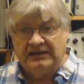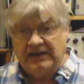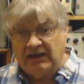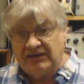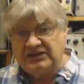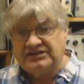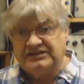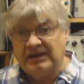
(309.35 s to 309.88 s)

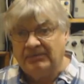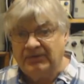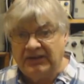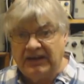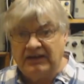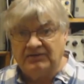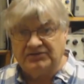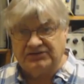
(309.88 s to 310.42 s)
Now there's
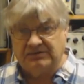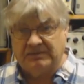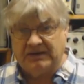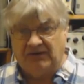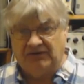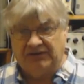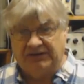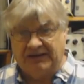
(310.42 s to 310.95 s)
something else
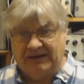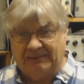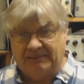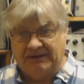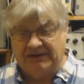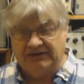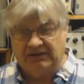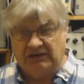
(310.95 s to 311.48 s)
about the
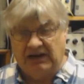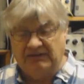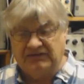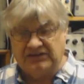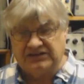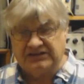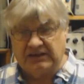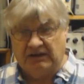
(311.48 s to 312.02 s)
doublet that
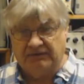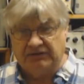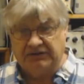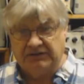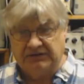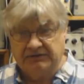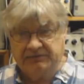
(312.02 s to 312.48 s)
I've discovered.